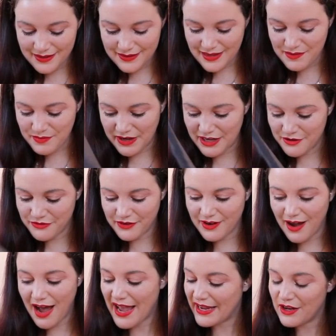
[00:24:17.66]
They might have
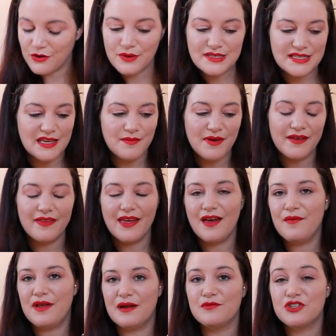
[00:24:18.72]
forgot. I can always email
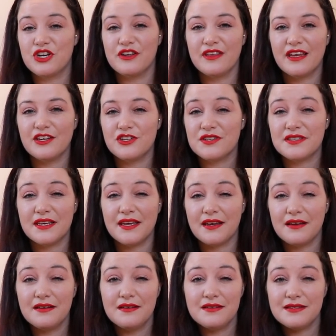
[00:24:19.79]
them, and I'm sure they can just
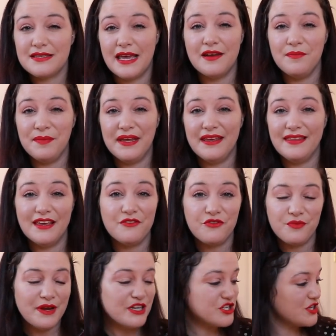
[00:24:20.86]
like send me the
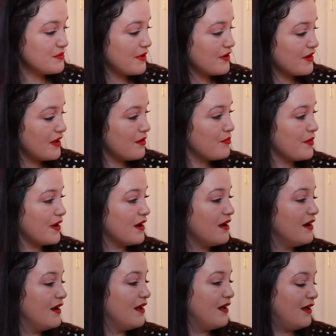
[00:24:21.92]
information about it, but
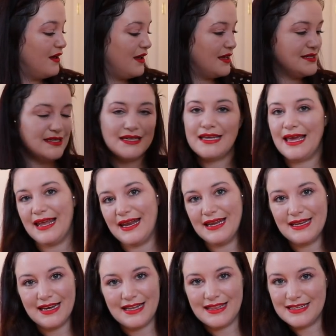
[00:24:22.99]
I didn't get
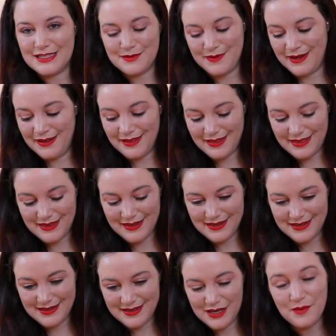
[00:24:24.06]
it this month,
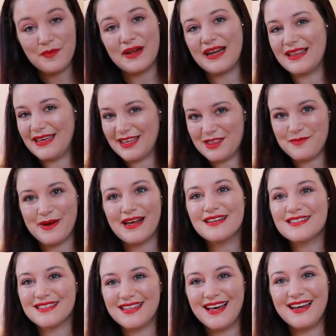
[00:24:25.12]
but I like the
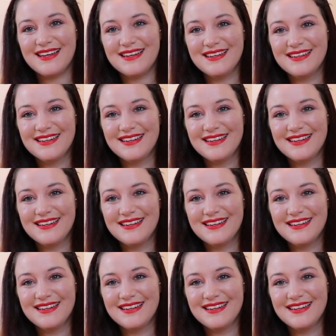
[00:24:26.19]
box a lot.